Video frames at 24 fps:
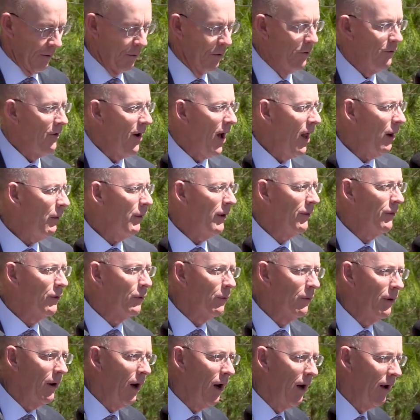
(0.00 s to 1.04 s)
Well, following
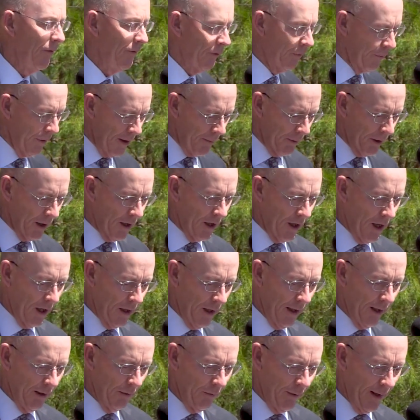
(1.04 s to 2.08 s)
the ribbon
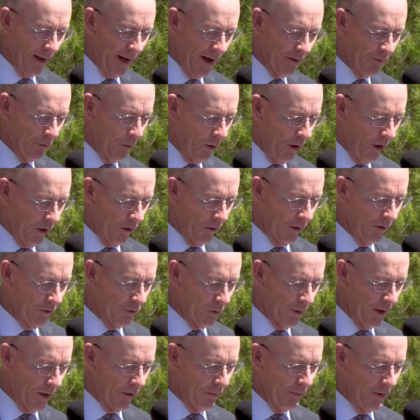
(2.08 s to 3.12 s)
cutting, we have water and
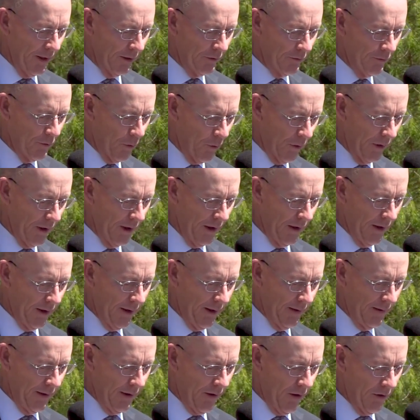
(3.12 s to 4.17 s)
trail mix for you,
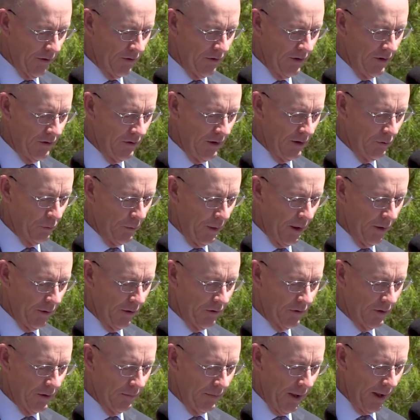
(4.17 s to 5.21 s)
and RCC's
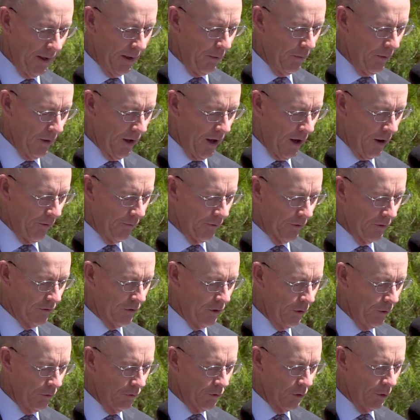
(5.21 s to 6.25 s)
Wellness Committee will offer
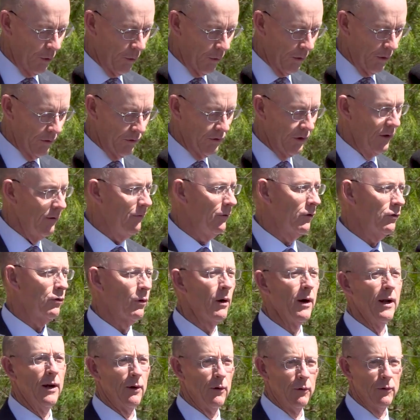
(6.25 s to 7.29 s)
2 tours of the
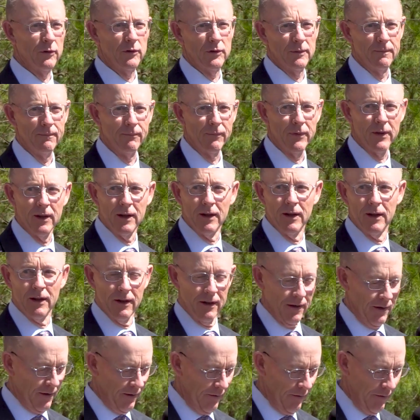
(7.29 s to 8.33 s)
trails.
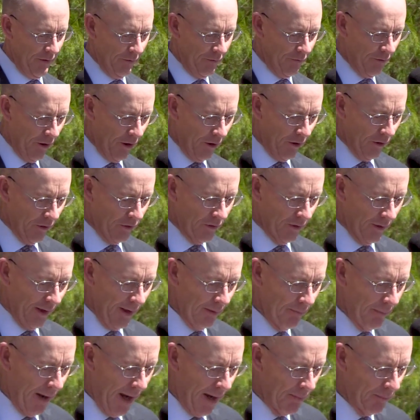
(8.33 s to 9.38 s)
The first,
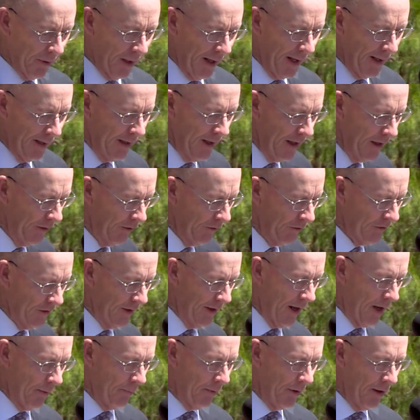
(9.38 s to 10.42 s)
led by Blaine
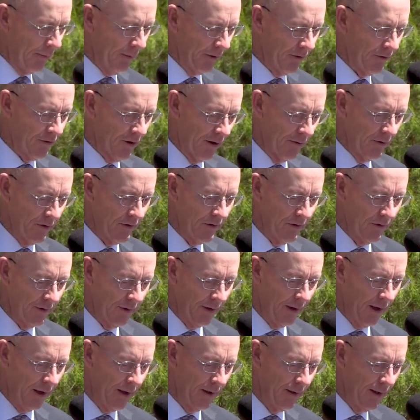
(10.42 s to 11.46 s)
Henderson, our Public Services
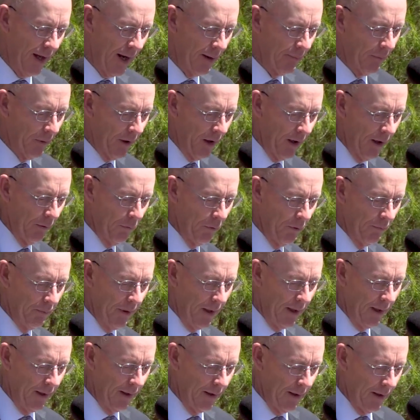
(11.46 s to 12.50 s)
librarian, will
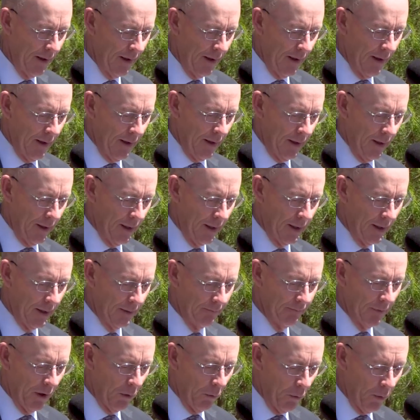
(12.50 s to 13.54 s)
be
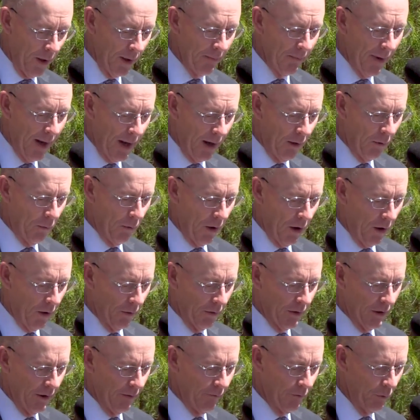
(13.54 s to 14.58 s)
a 1-mile
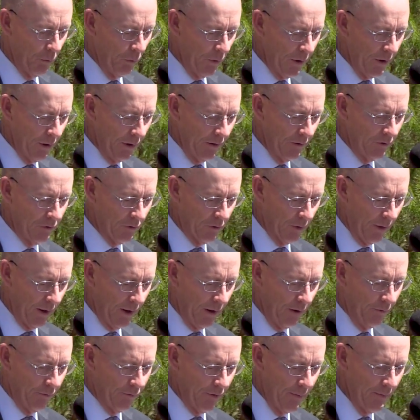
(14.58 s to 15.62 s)
walk of the Woodlands
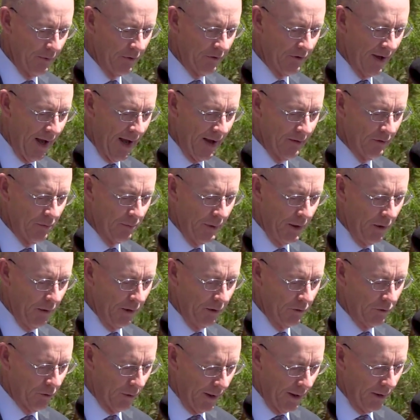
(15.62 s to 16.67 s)
Trail from the Science
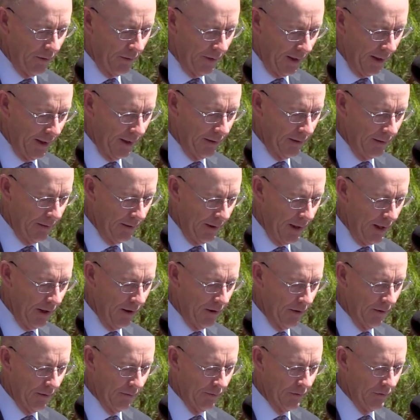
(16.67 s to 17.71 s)
Building trailhead
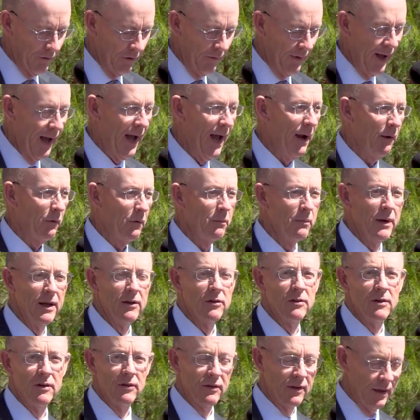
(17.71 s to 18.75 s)
here to the
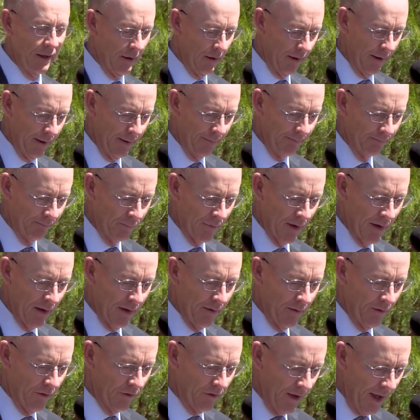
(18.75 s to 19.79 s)
agribusiness area.
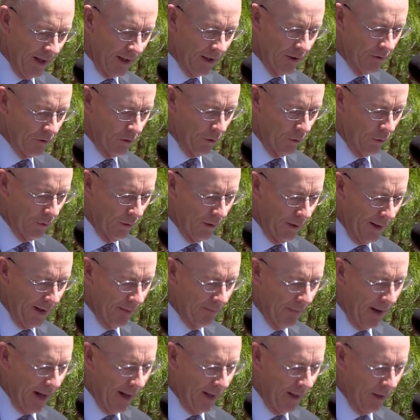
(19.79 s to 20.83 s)
The second tour,
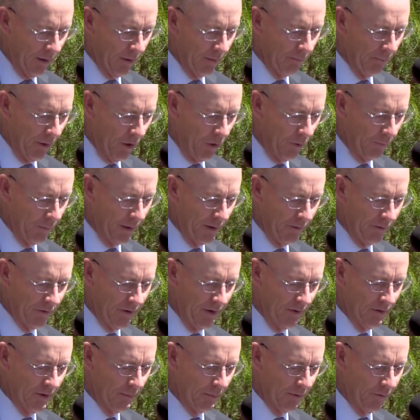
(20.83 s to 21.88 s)
led by Aaron Bowman,
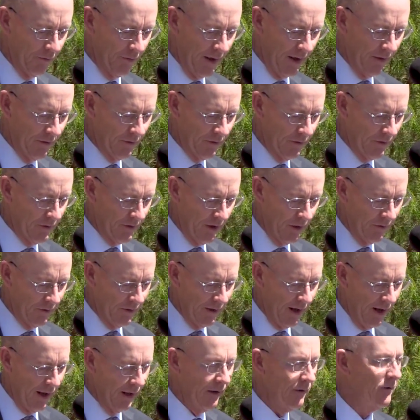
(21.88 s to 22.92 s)
Assistant Professor of
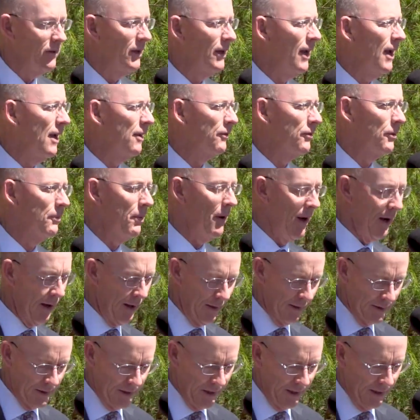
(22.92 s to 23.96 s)
Sociology and
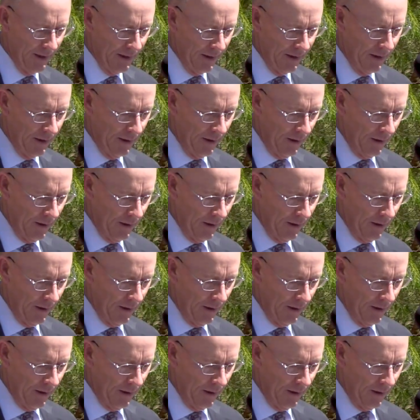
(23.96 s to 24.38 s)
Anthropology,